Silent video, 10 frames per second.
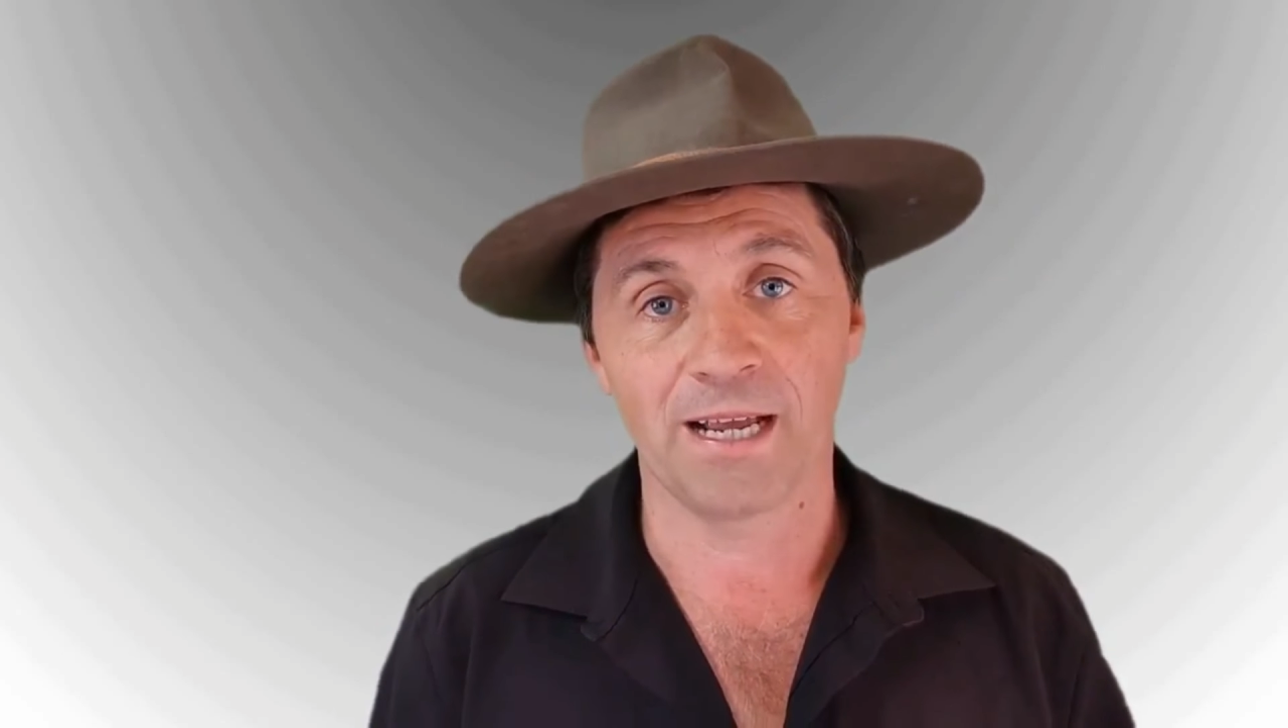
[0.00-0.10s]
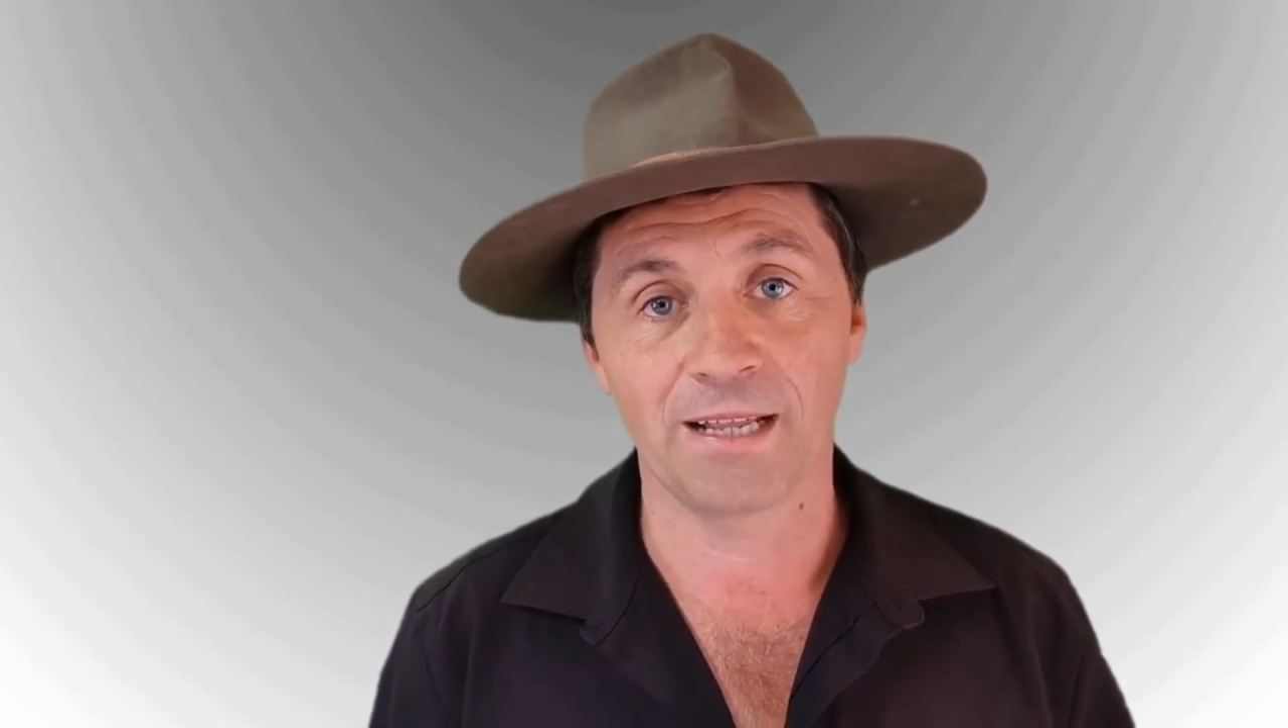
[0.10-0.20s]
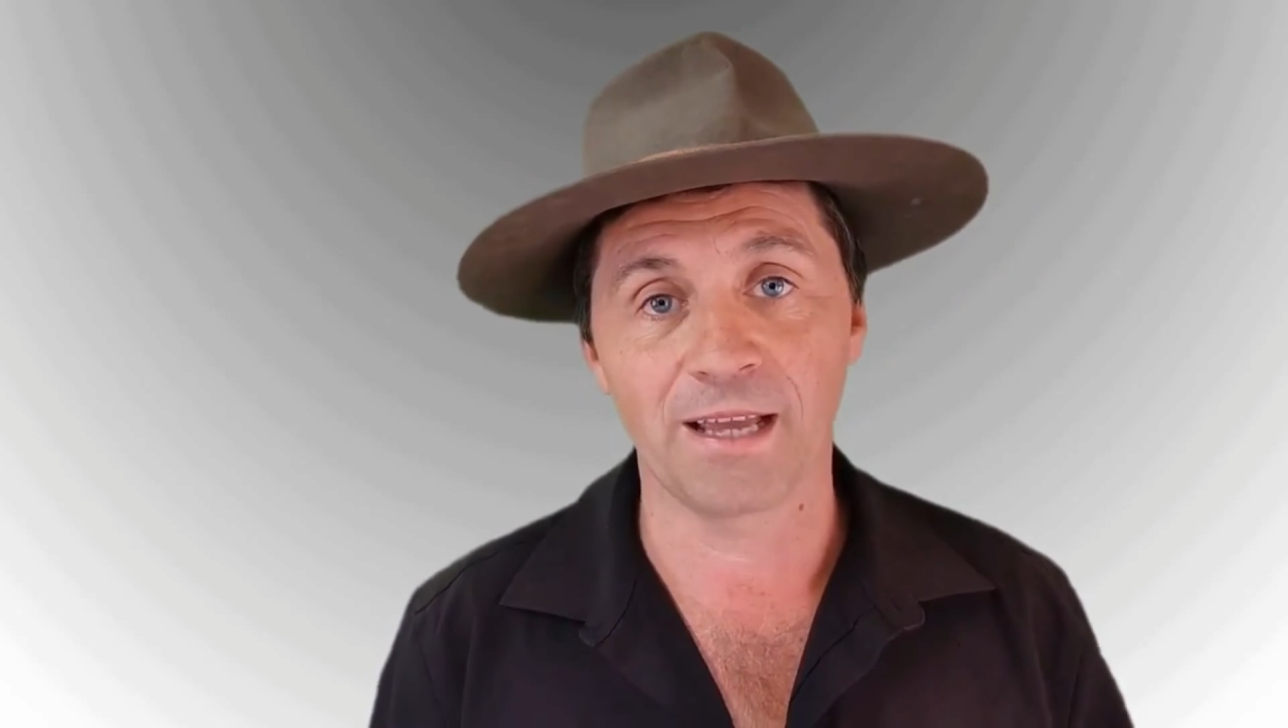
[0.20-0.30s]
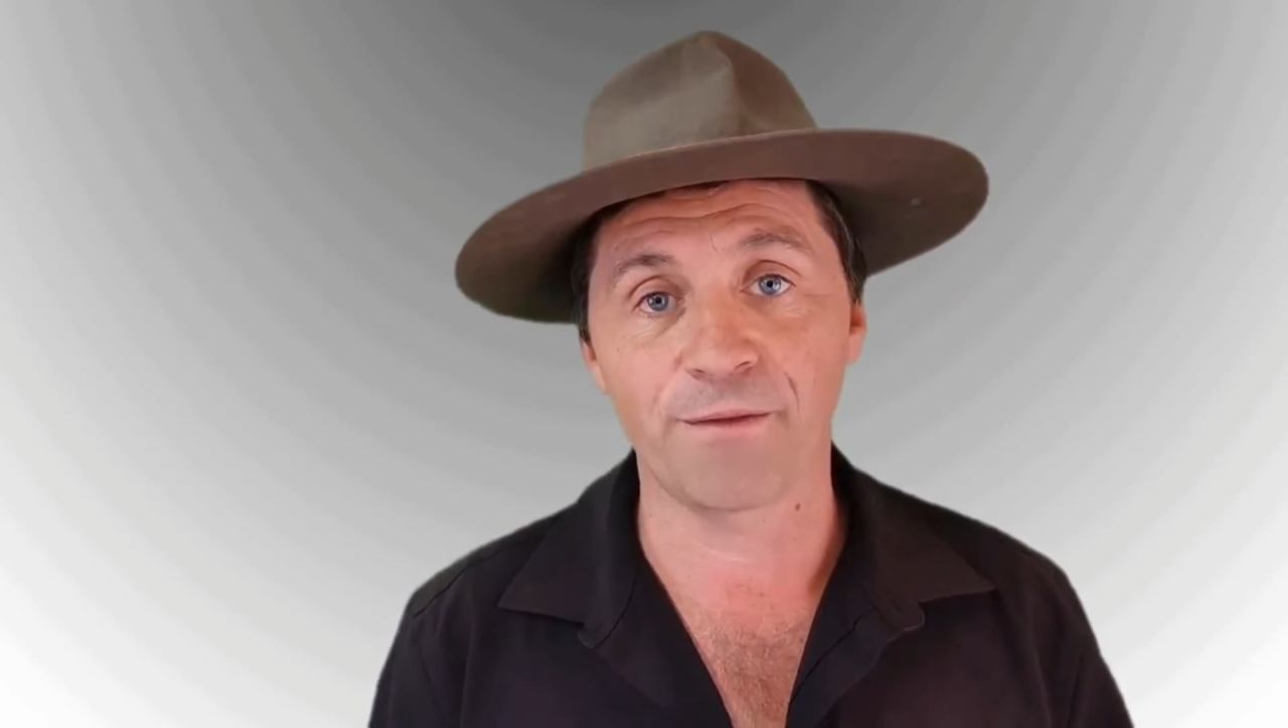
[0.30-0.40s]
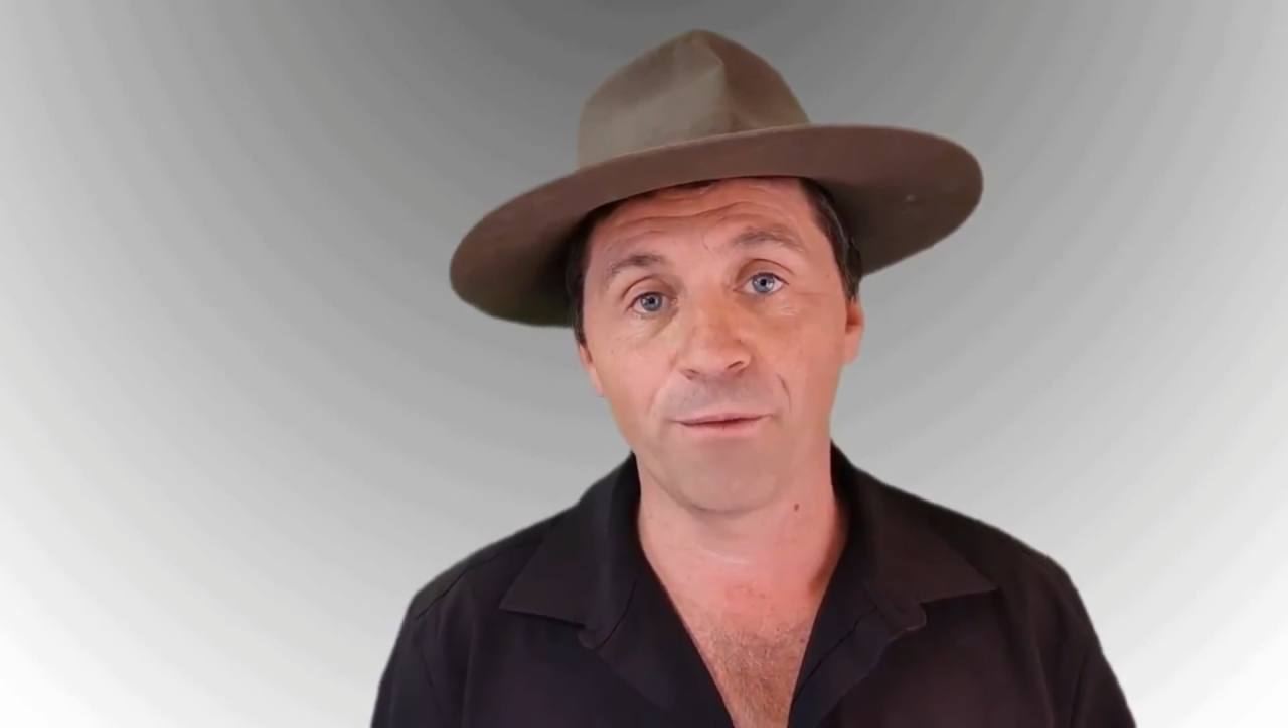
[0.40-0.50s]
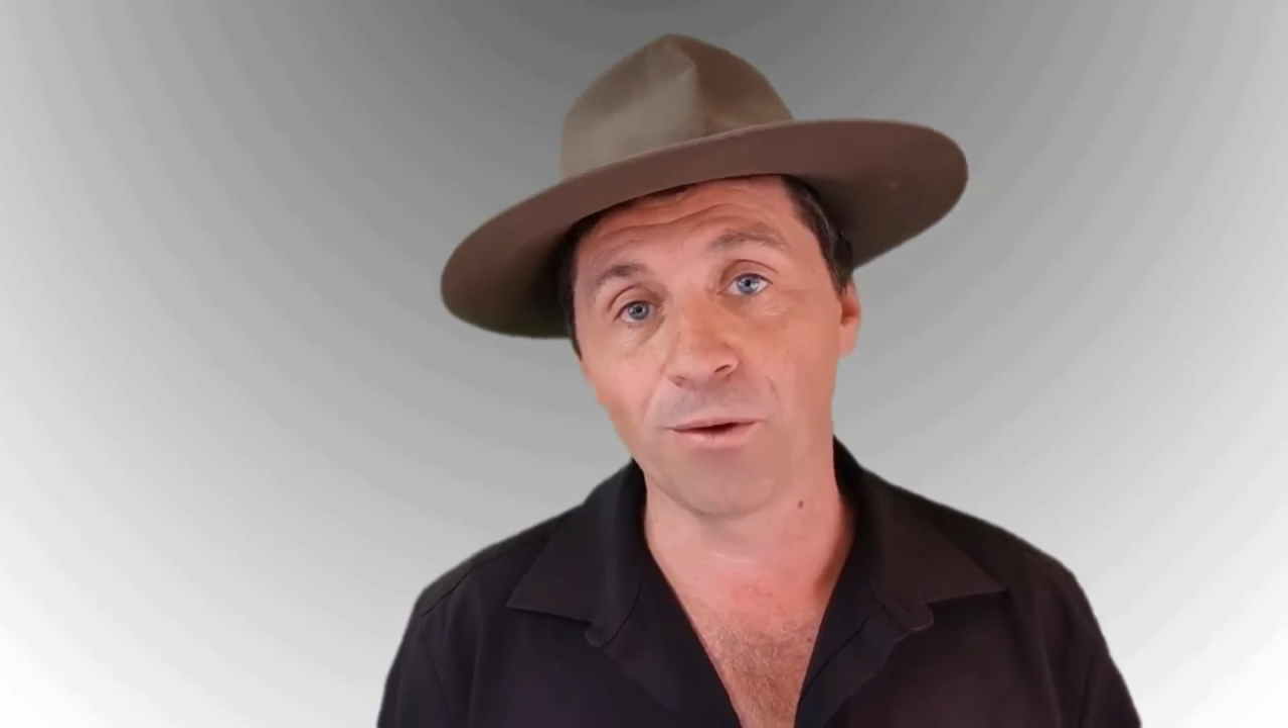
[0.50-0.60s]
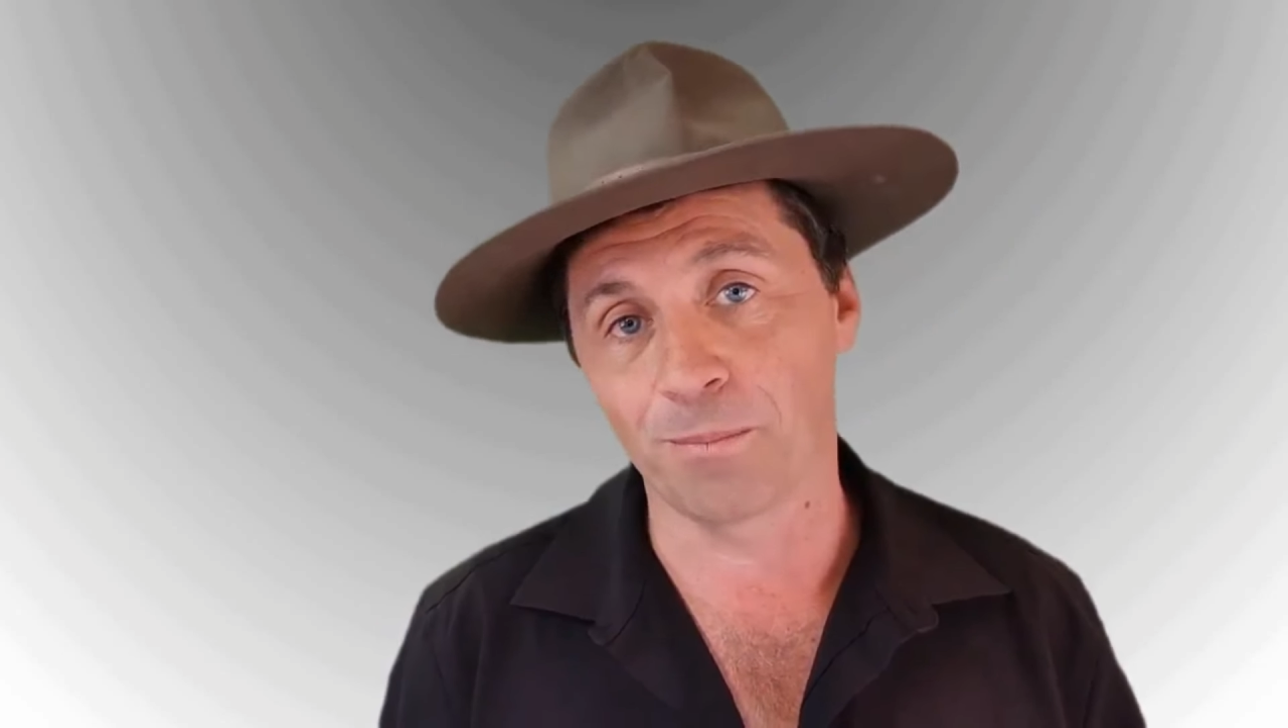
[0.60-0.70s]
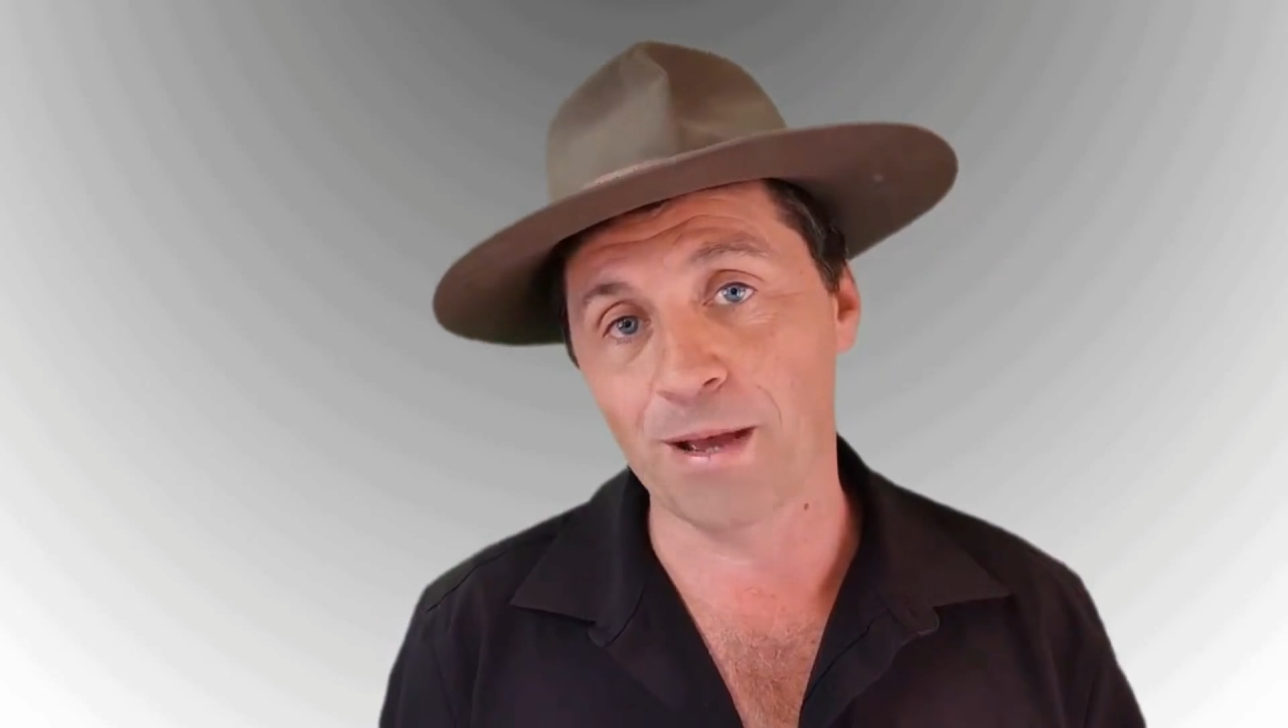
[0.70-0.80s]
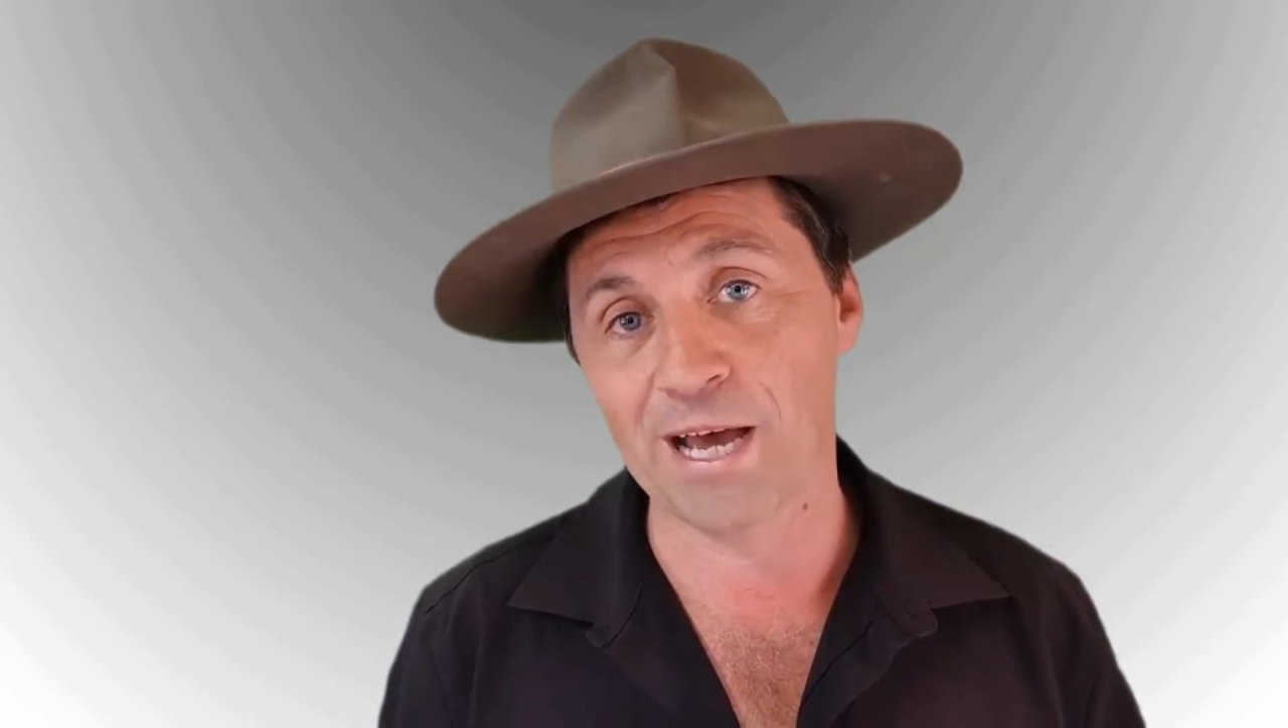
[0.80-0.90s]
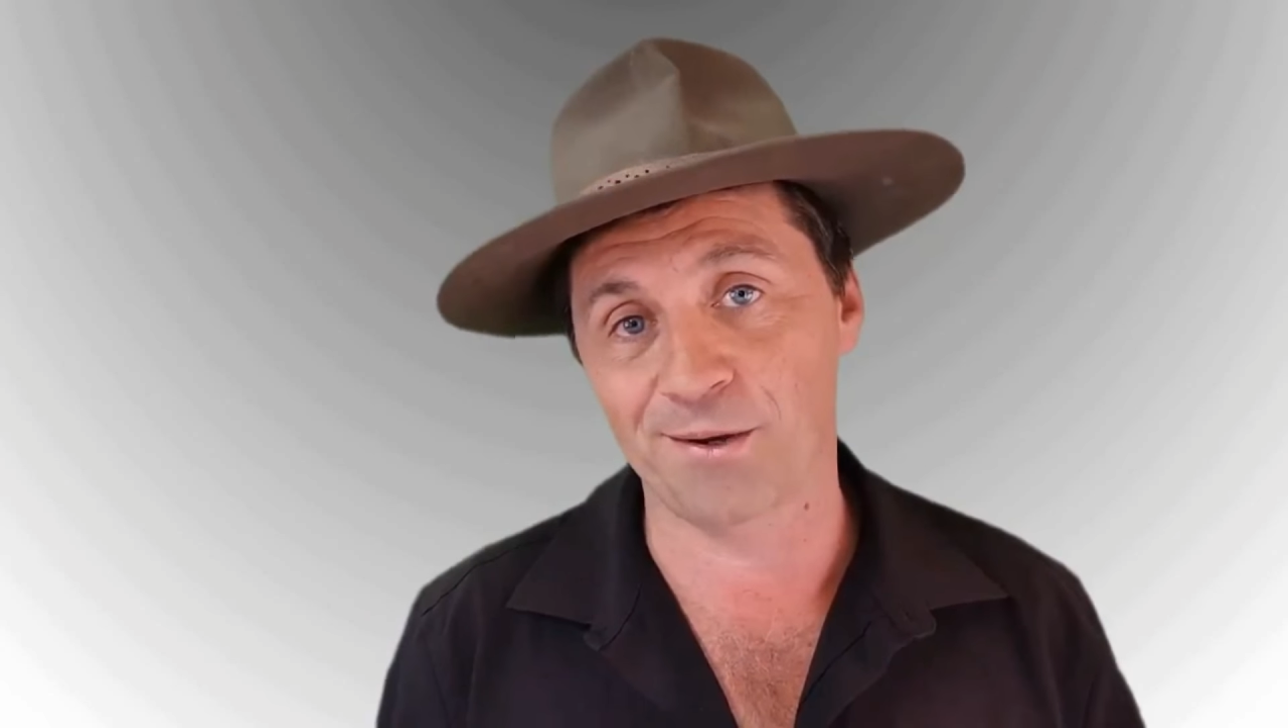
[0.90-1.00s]
and they fall
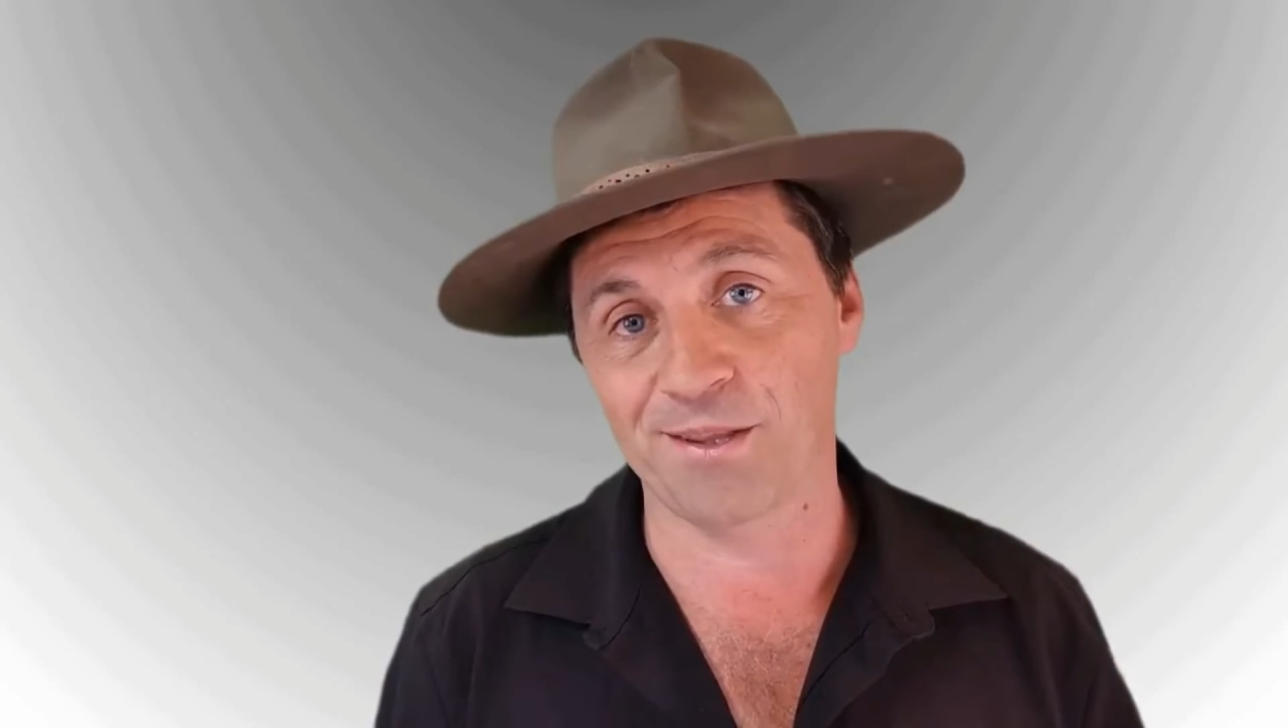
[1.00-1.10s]
apart